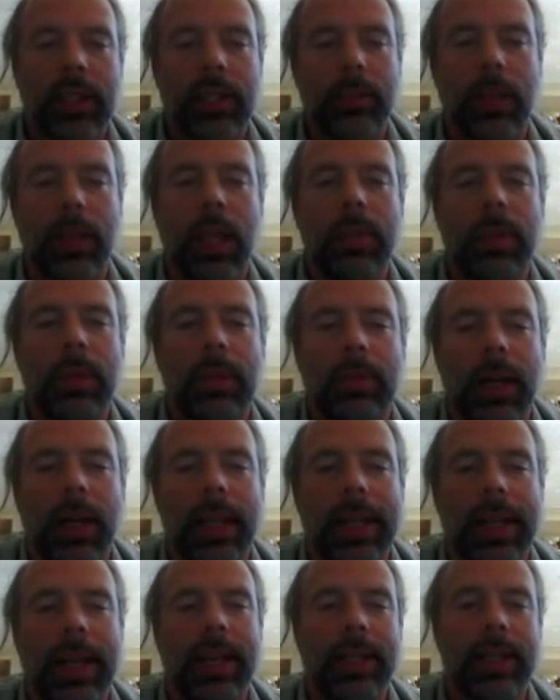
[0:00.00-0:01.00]
And what I mean by
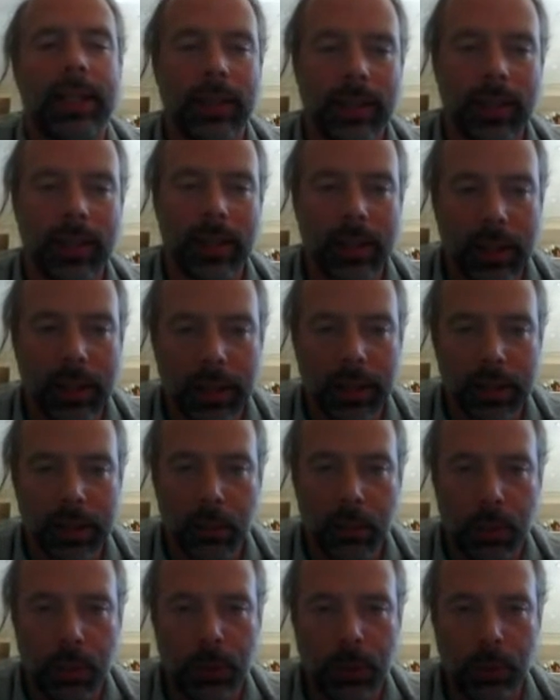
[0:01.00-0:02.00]
that is there's a
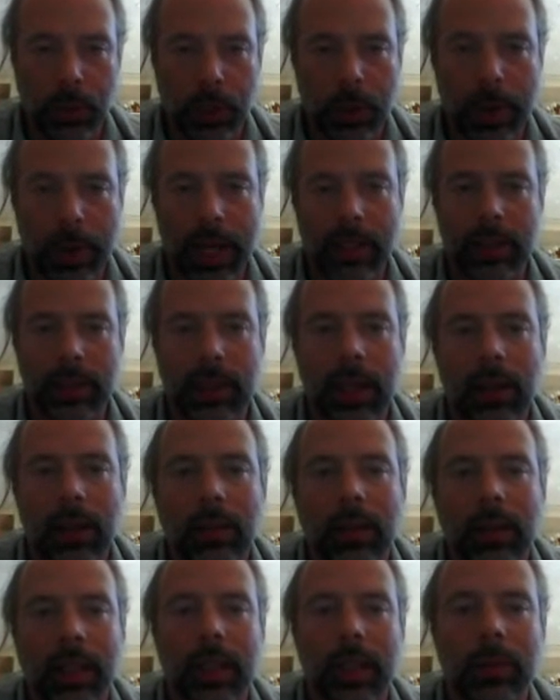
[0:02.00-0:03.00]
pull request
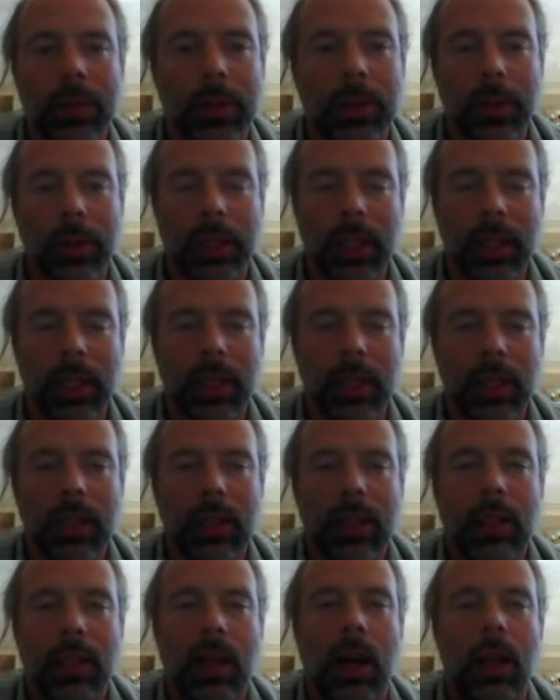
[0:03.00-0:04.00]
out there which we
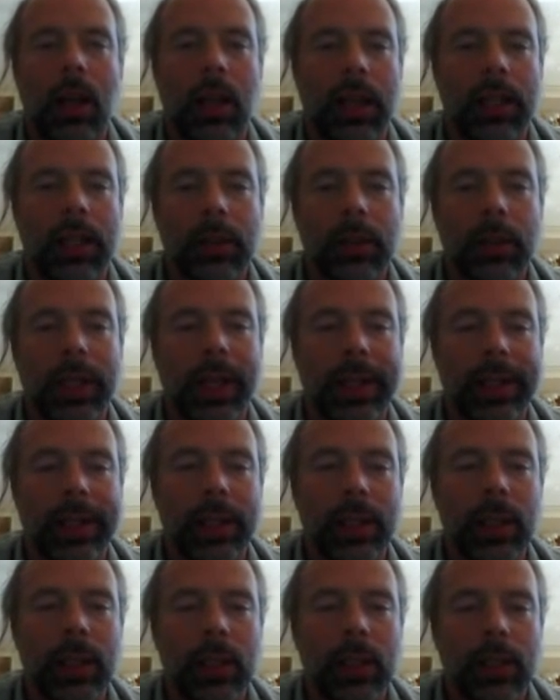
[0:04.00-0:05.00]
call
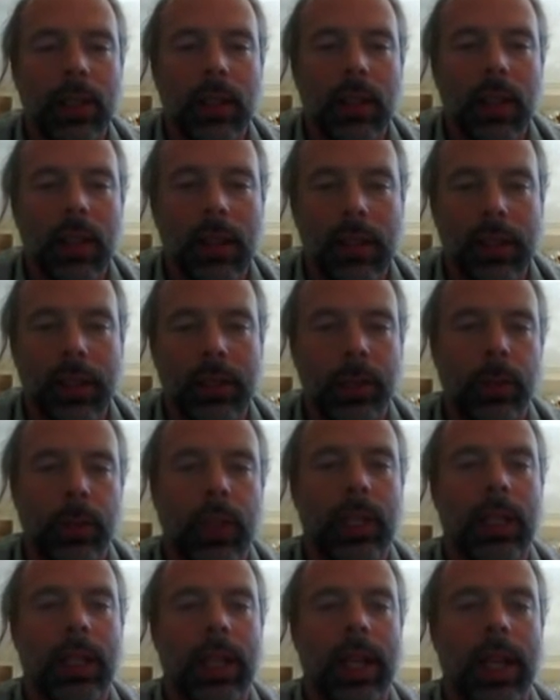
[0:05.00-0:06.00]
expedited, and this is
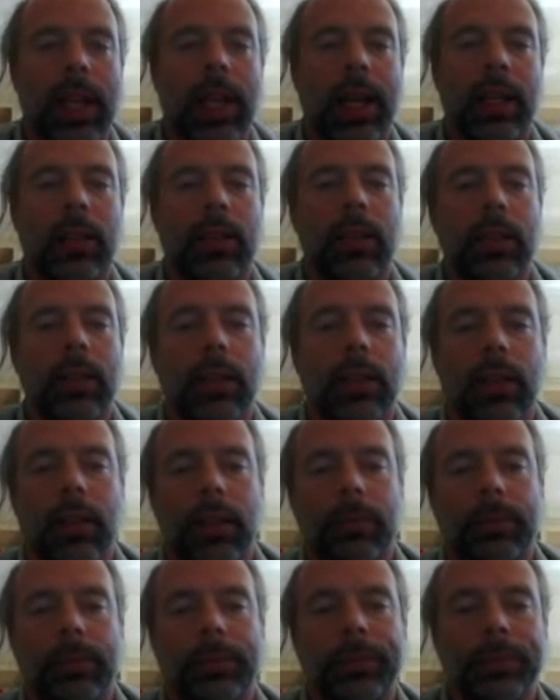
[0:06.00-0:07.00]
what it adds
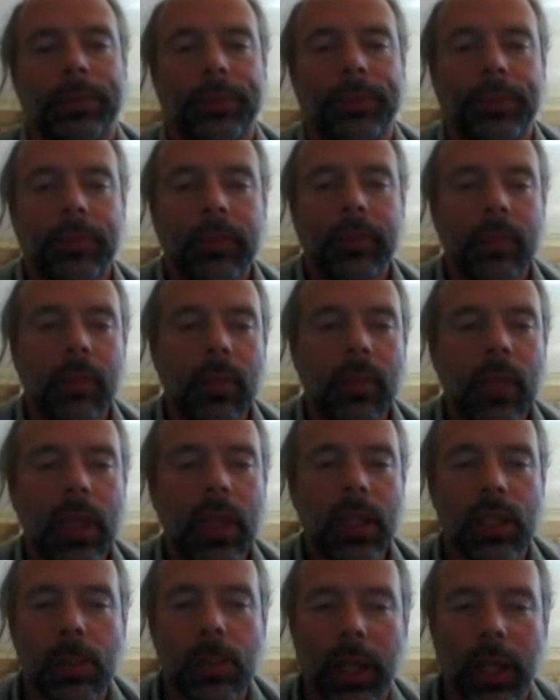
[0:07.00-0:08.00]
to
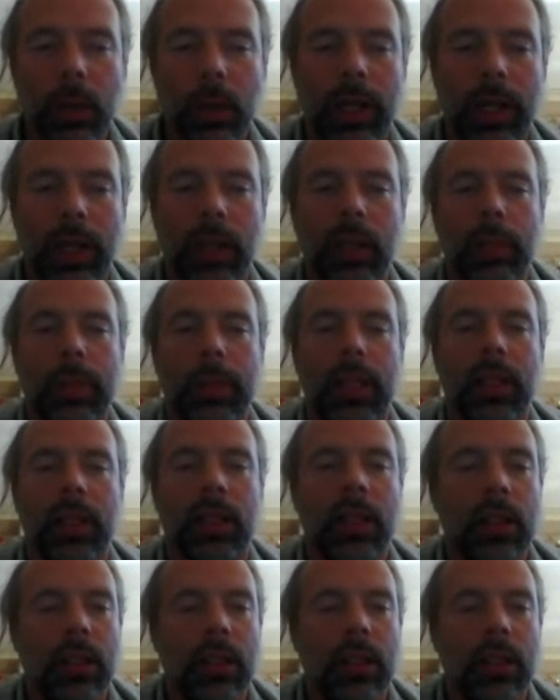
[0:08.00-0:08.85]
Bitcoin Unlimited.